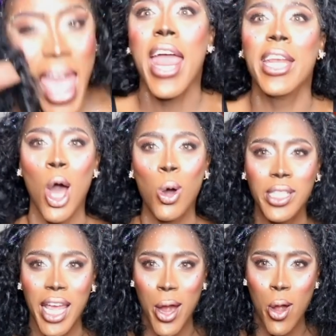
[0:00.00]
and no
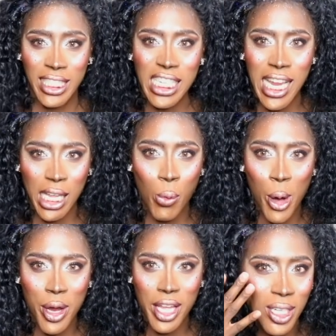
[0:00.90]
tears, just like
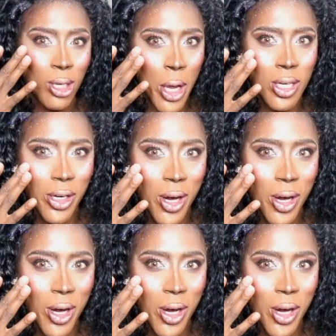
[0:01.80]
Aquaria. No tears,